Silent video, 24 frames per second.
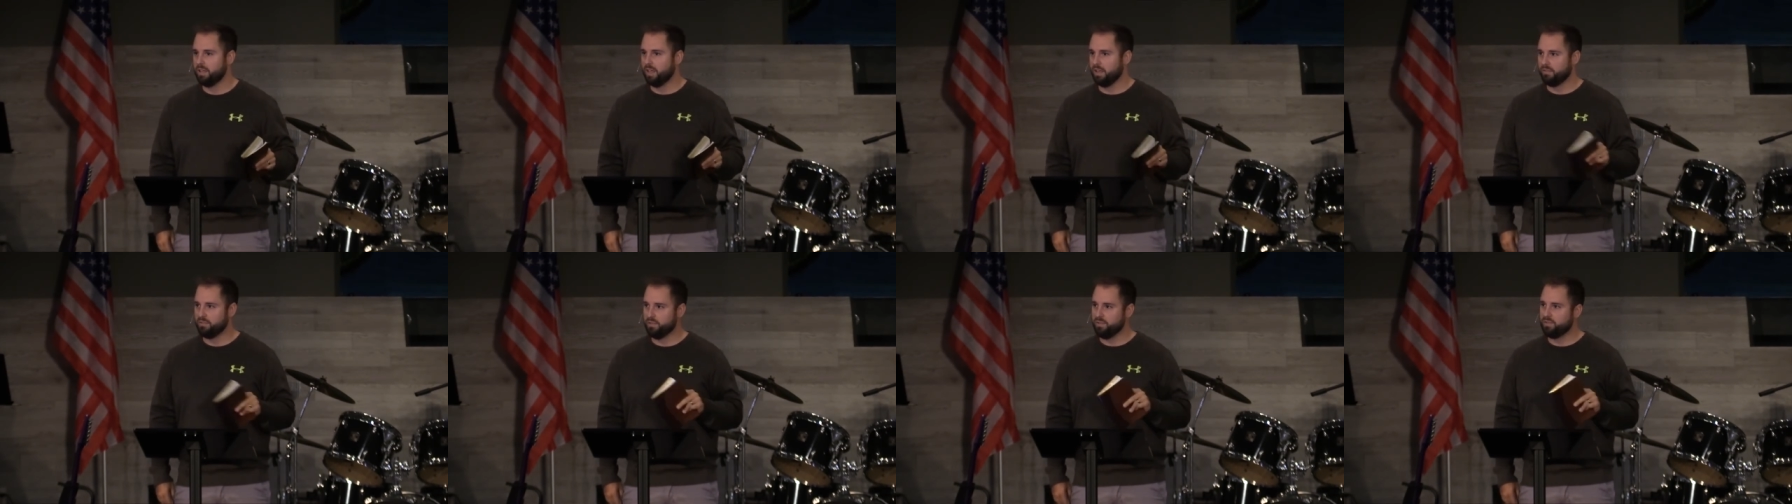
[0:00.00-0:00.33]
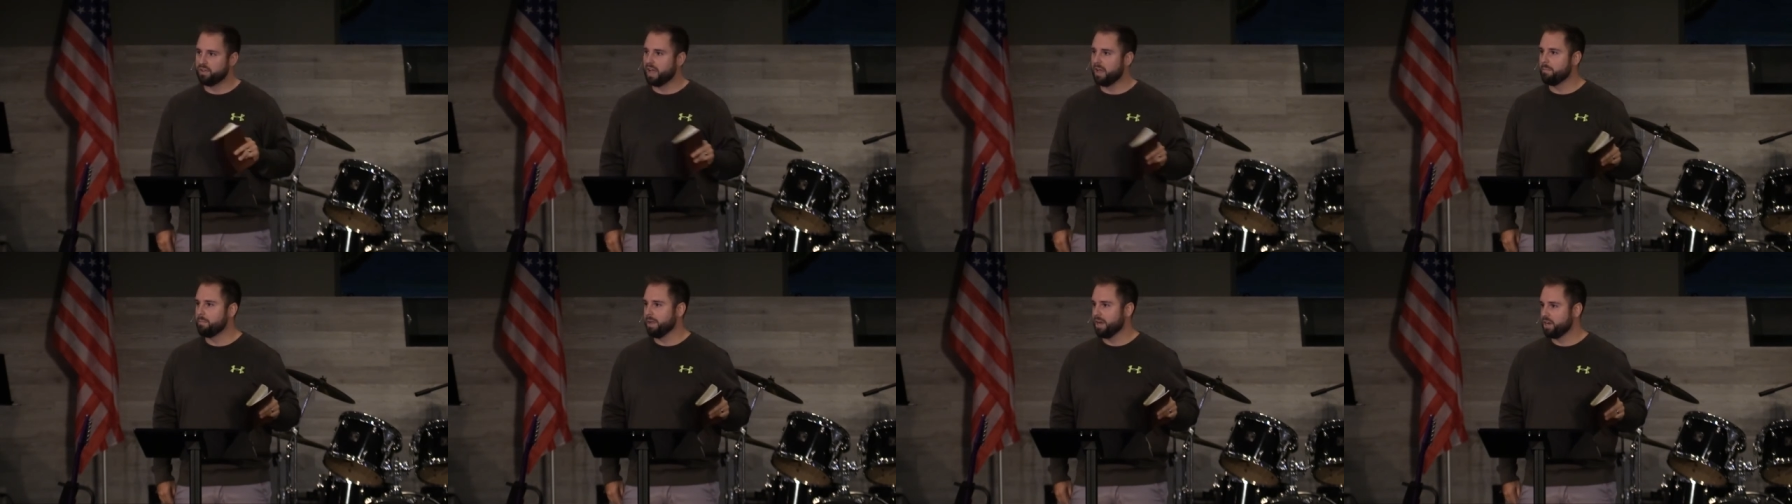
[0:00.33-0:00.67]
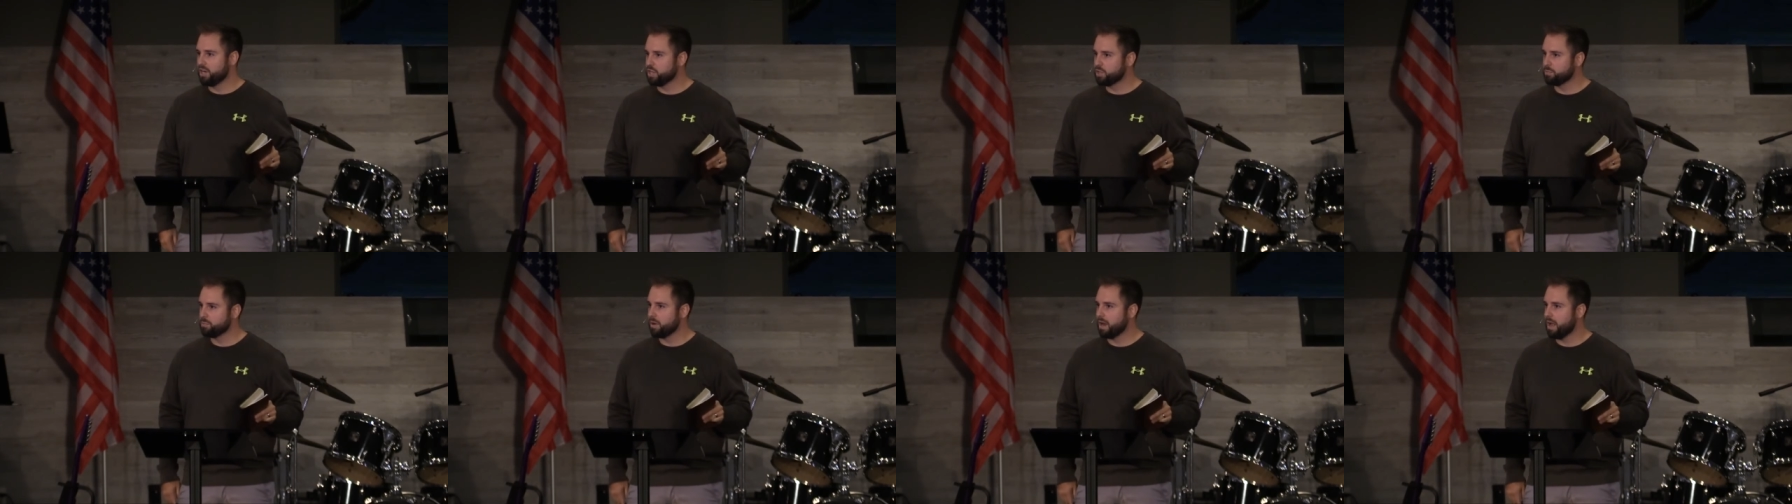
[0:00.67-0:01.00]
If you've got
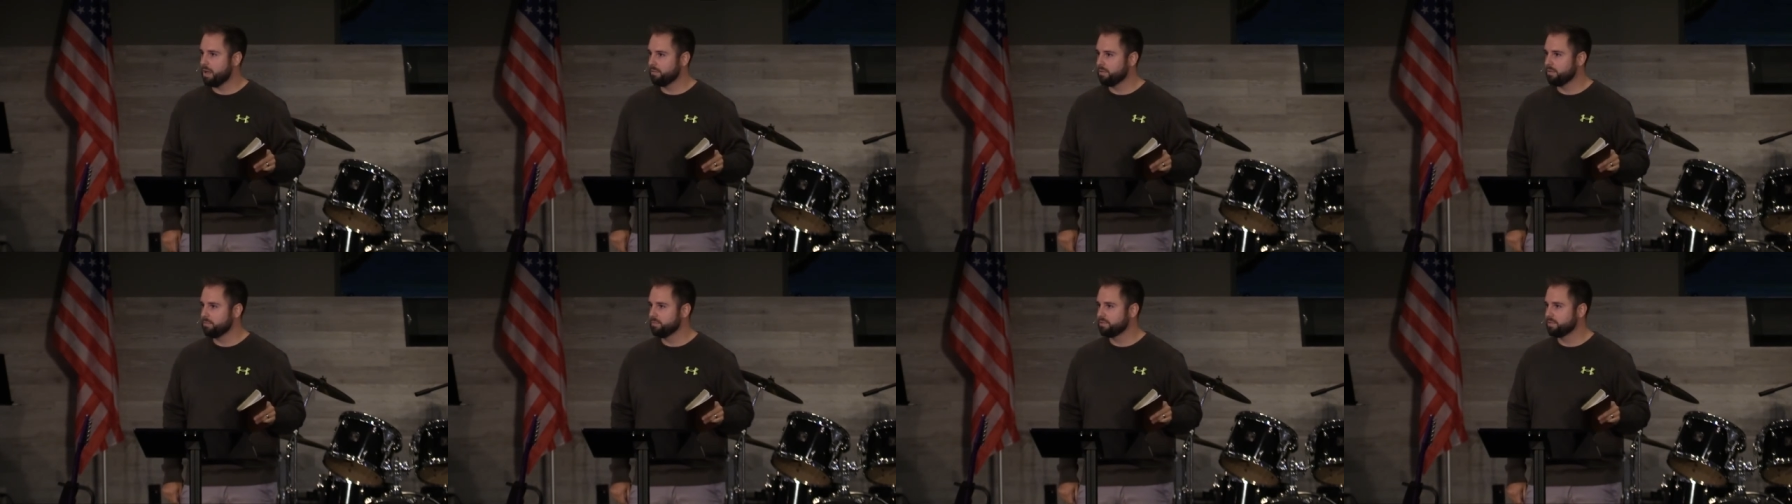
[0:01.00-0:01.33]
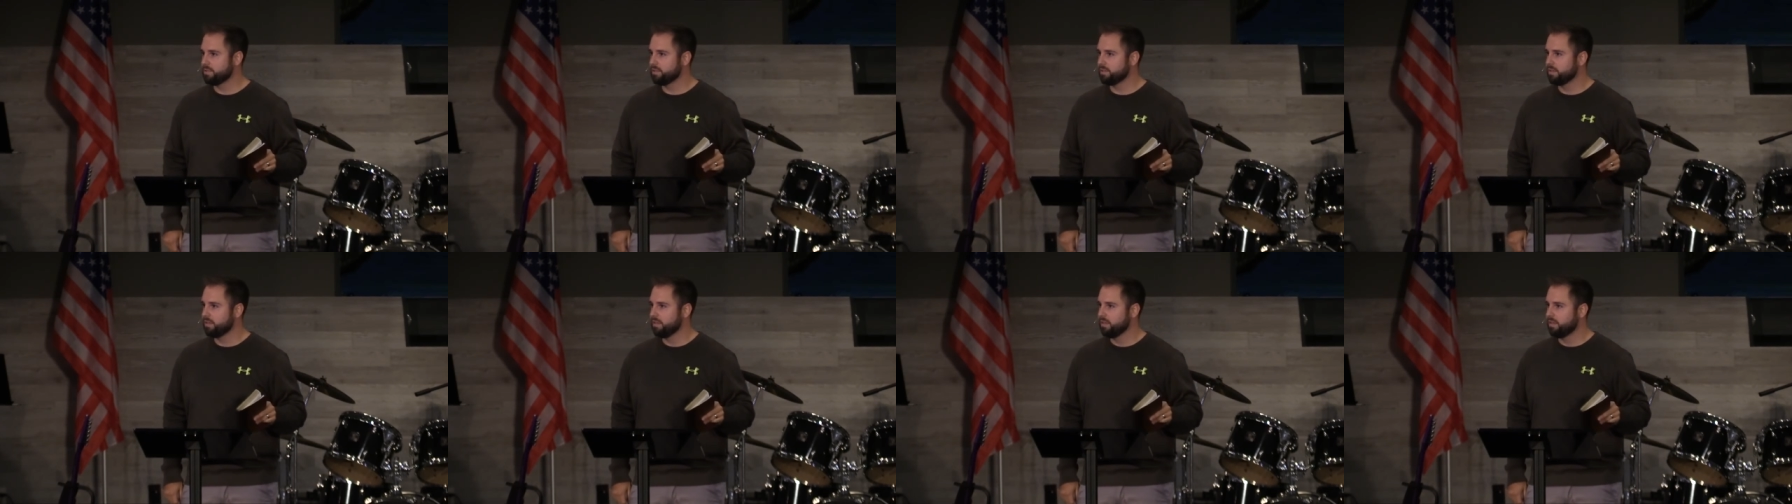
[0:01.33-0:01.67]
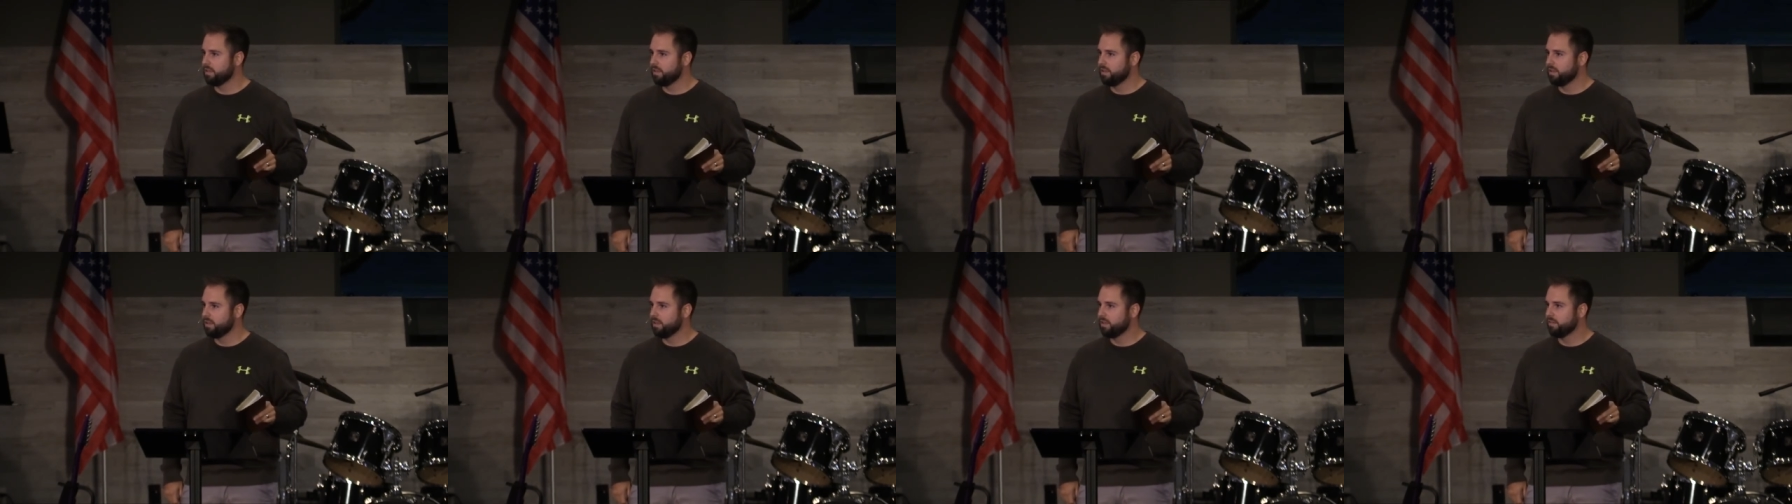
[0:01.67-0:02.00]
marriage problems,
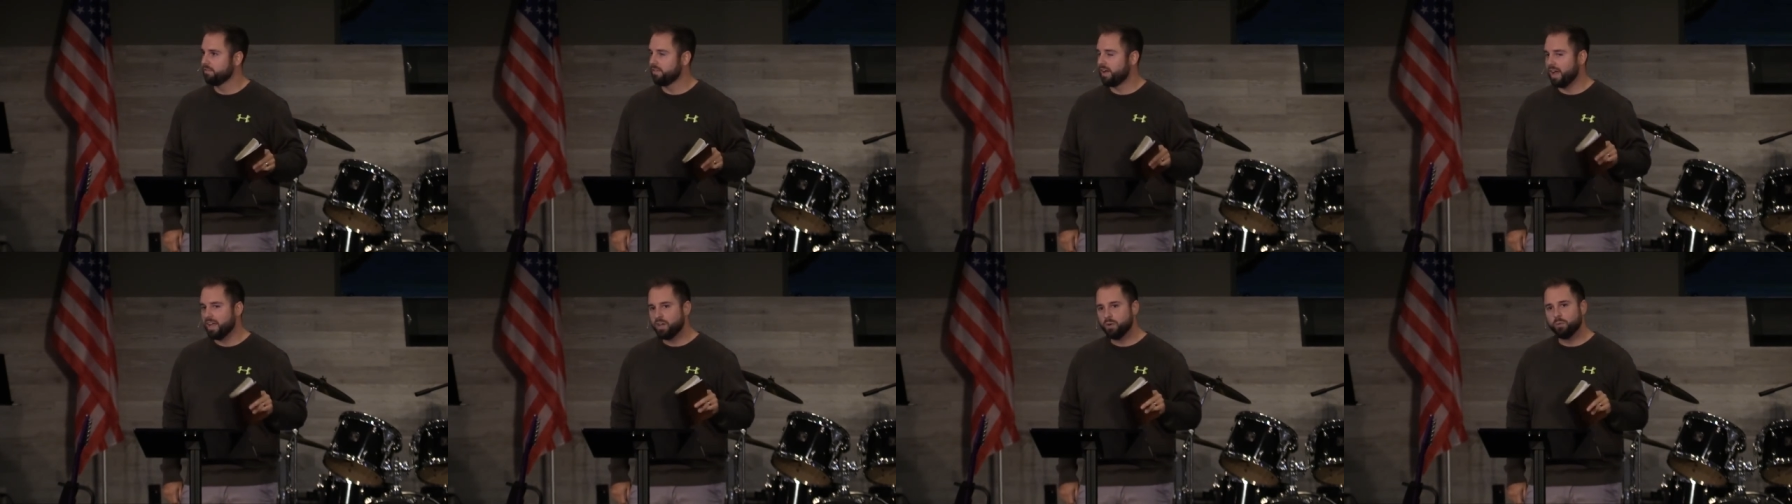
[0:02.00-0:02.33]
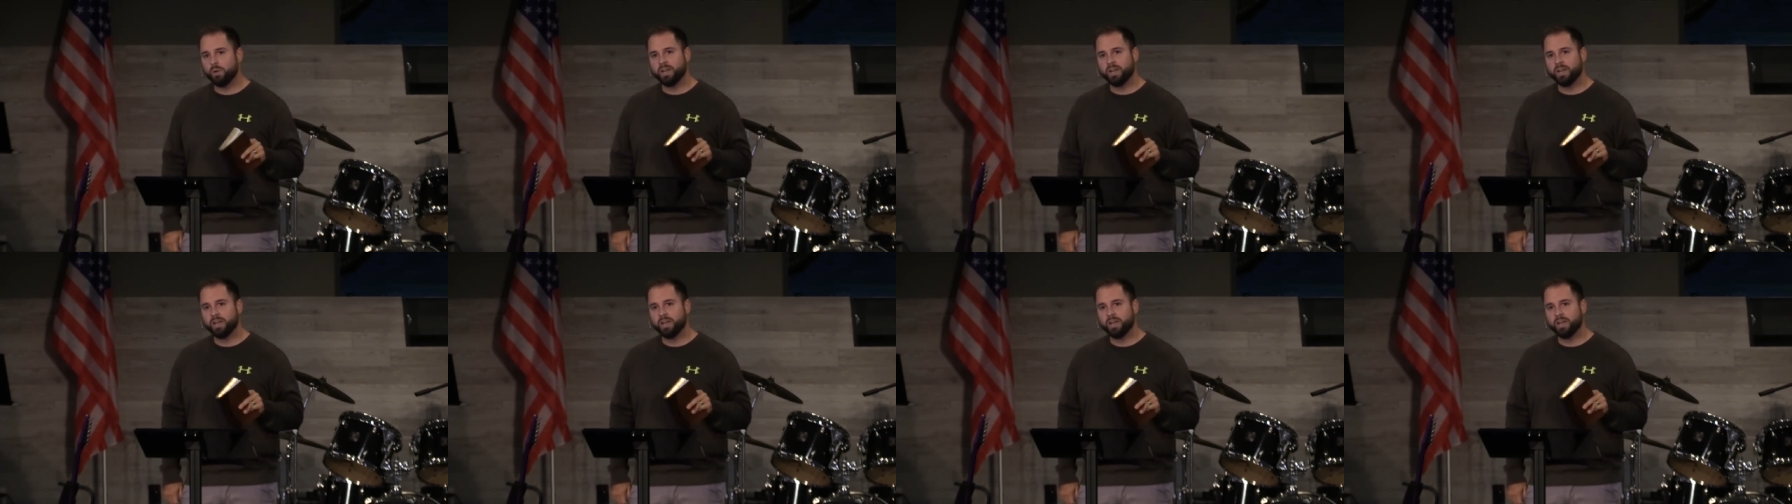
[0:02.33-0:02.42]
find